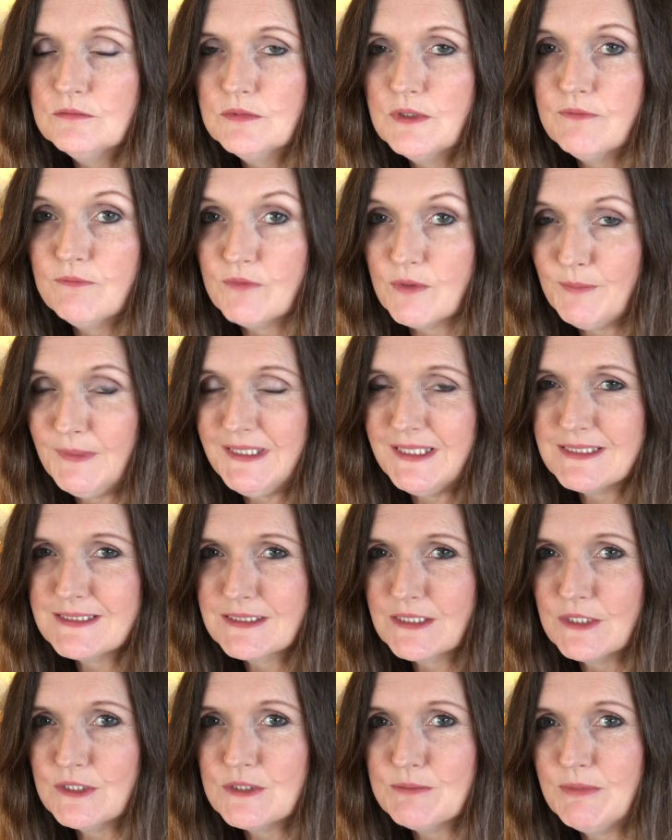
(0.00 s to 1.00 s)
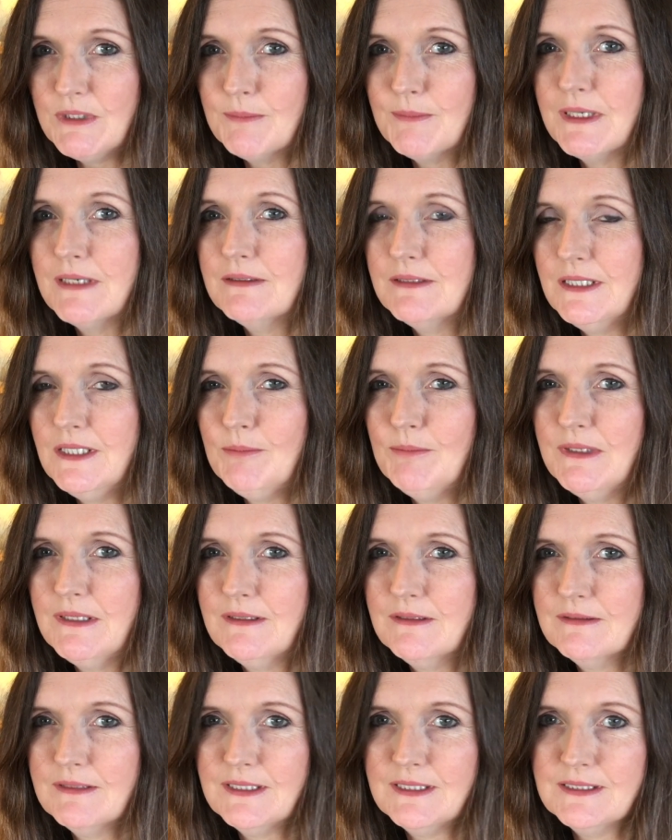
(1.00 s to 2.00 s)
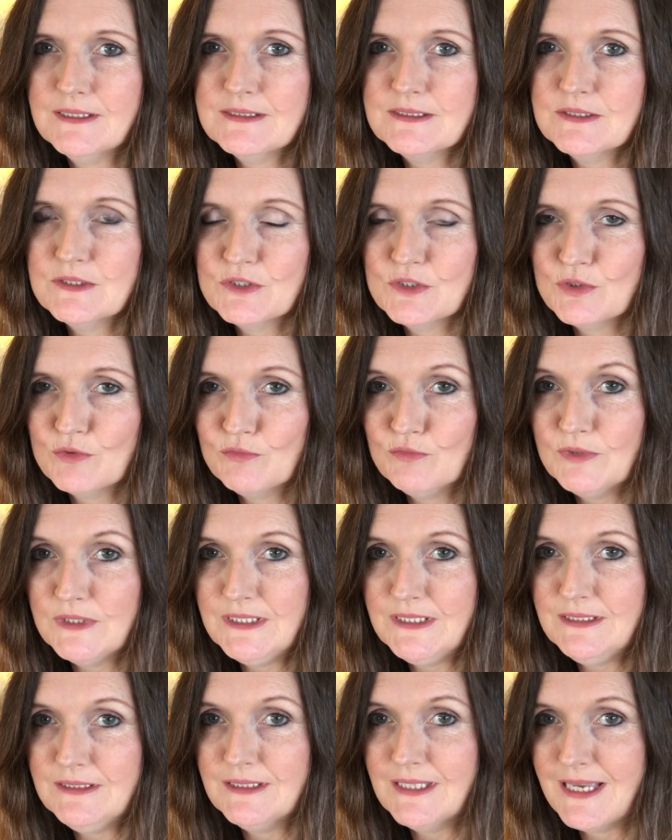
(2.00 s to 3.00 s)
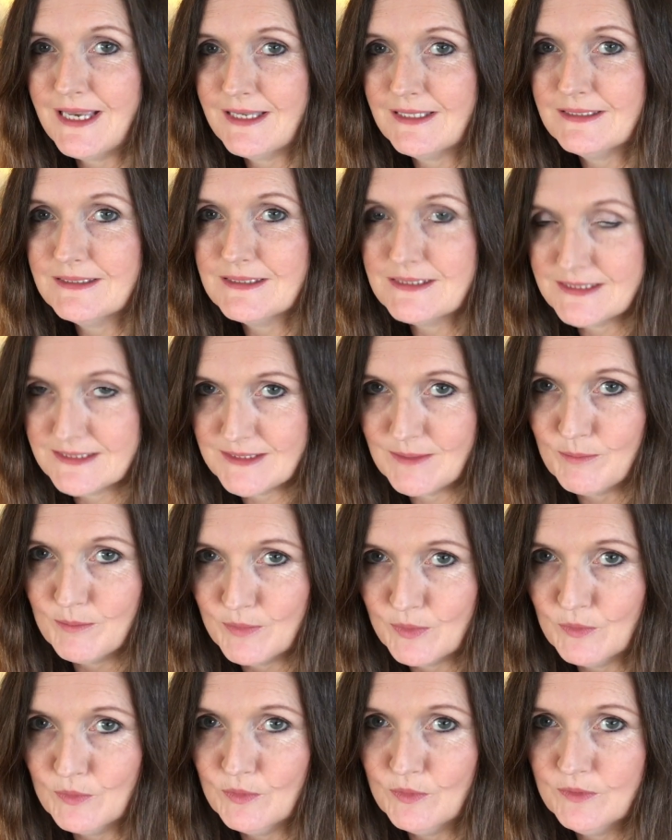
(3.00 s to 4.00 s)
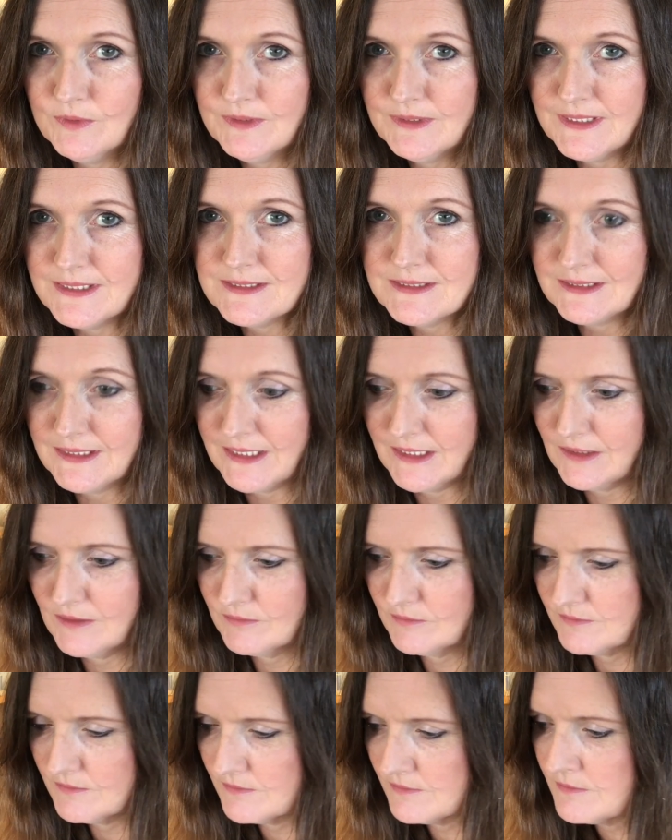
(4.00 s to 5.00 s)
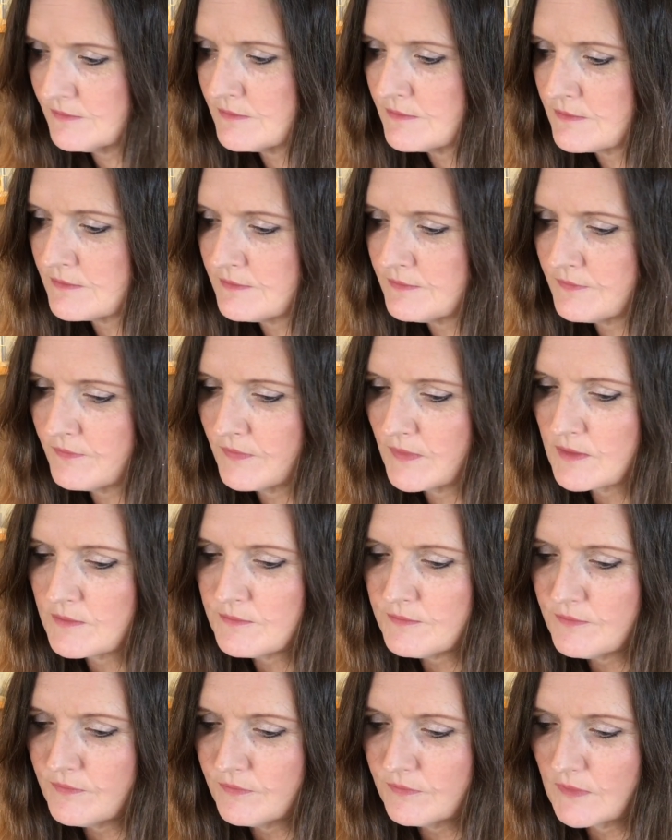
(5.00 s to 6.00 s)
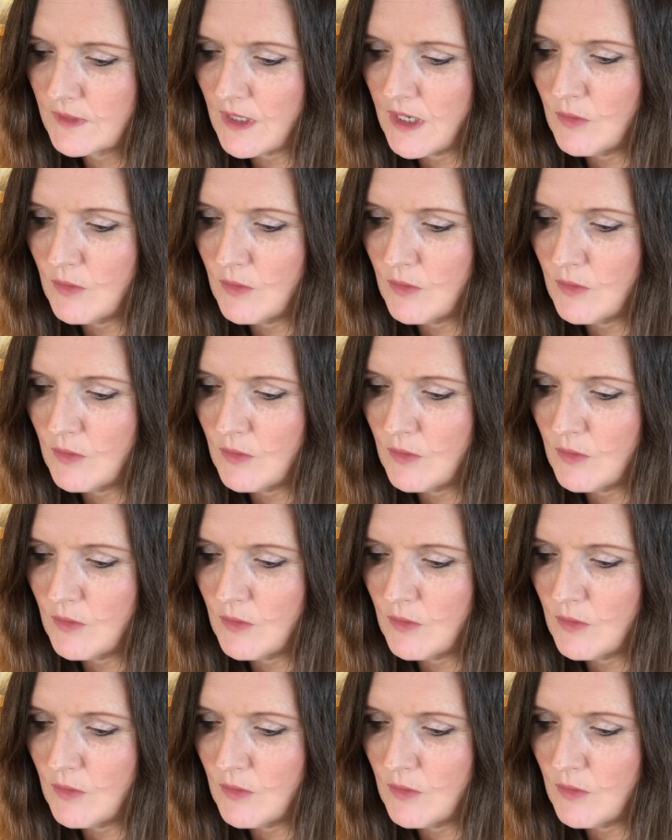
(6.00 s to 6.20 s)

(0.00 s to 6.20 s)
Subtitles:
For me, it's going to be about keeping things serene and simple this year. I